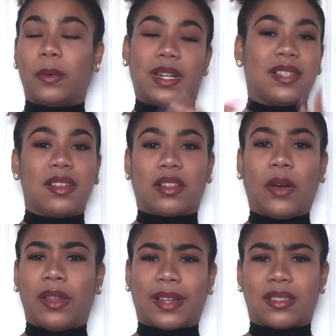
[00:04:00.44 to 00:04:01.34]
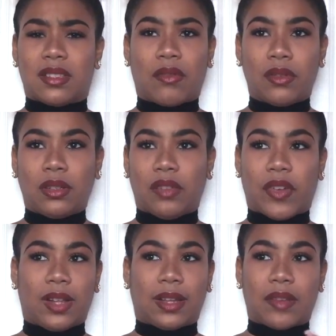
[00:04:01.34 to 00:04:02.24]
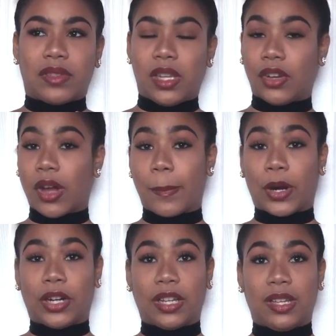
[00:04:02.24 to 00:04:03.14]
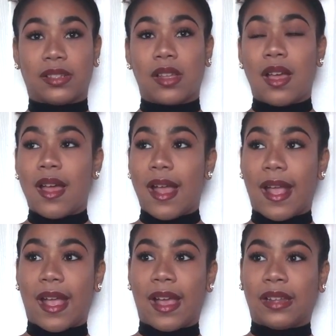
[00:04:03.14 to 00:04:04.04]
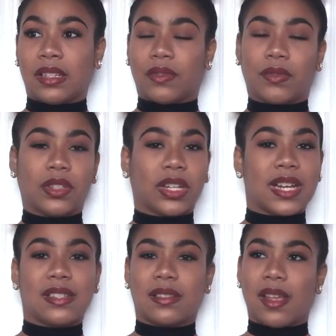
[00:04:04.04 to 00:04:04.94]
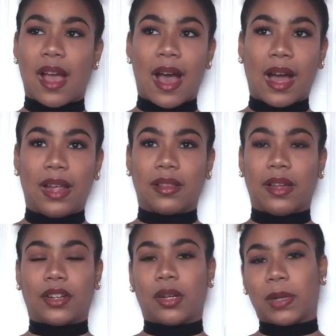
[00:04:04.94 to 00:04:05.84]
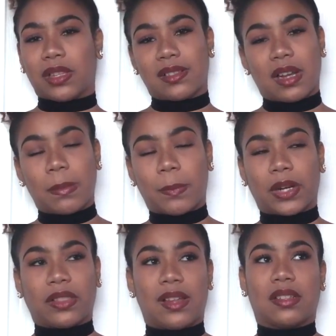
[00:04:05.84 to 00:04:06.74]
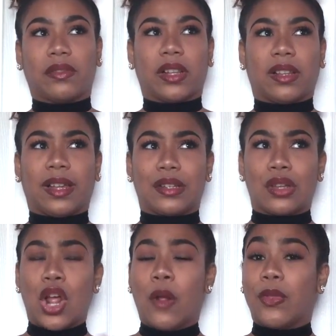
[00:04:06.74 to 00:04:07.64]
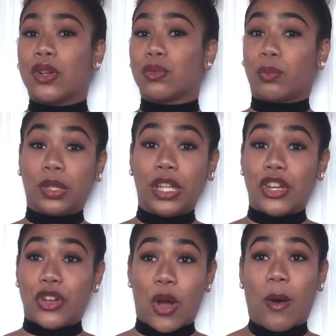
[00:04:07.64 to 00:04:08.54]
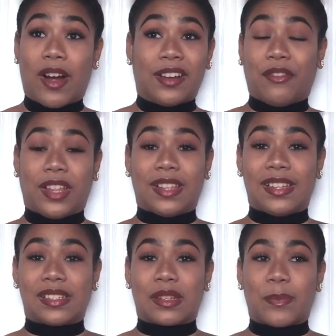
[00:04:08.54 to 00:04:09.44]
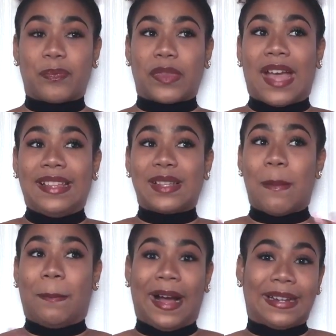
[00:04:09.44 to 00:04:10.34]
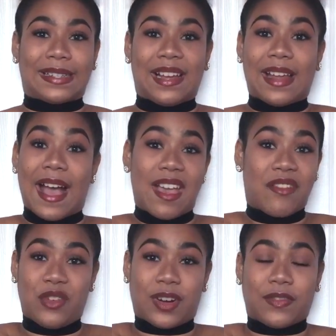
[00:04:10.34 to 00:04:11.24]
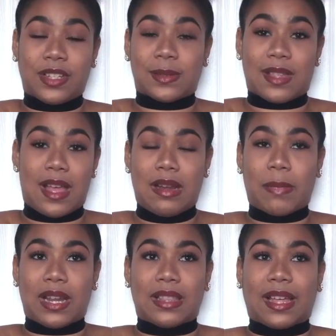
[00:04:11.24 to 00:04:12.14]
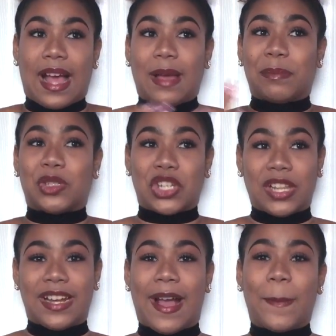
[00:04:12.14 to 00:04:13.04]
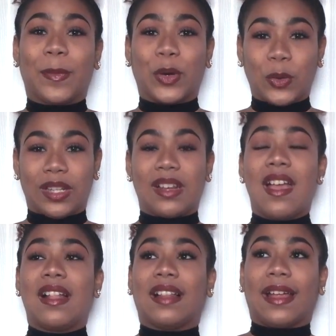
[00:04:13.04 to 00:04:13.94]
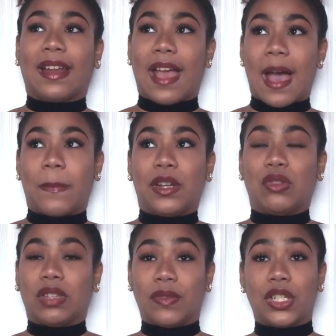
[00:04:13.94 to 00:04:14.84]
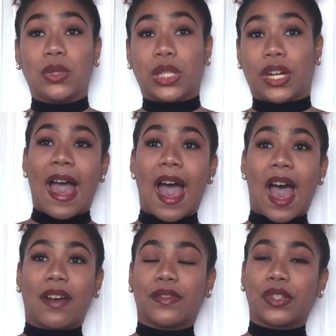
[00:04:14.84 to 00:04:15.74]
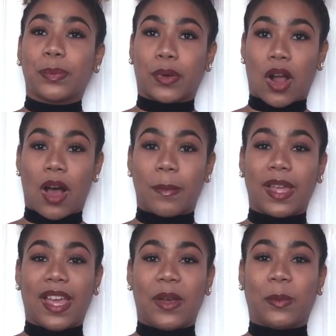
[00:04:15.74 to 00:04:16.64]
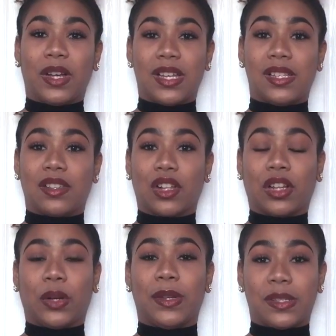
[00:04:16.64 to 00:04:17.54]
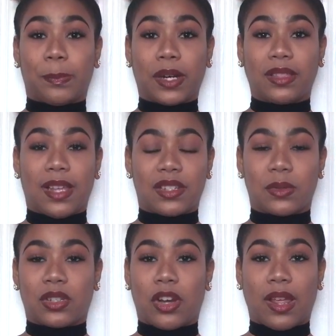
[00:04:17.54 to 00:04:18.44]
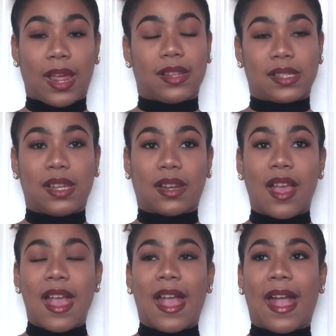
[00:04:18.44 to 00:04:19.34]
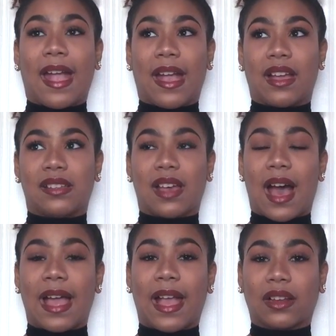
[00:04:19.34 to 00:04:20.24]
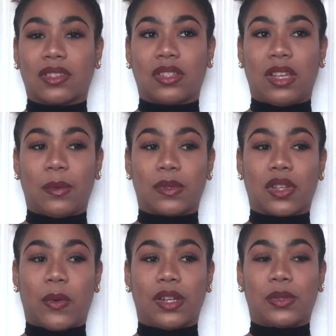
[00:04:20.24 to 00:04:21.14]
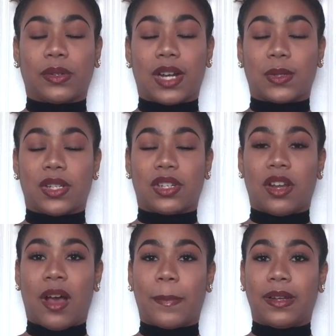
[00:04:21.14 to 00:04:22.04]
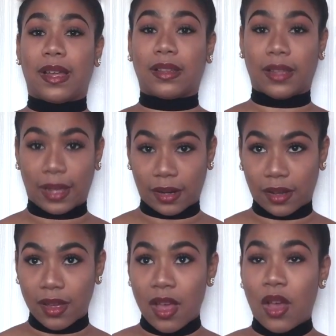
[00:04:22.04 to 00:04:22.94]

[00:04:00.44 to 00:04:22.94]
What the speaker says: when I see Chloe, like it's definitely fine. Like I've seen her at parties and I've given her a kiss, I say hi, like on her birthday I said happy birthday and stuff like that. Like there's really no hard feelings, at least on my side. I have no hard feelings with anybody. Like I'm chilling, I'm cooling, like it happened, you live and you learn. After prom, it was Chloe's birthday. She was turning 18 and I actually was going to a graduation up in Atlanta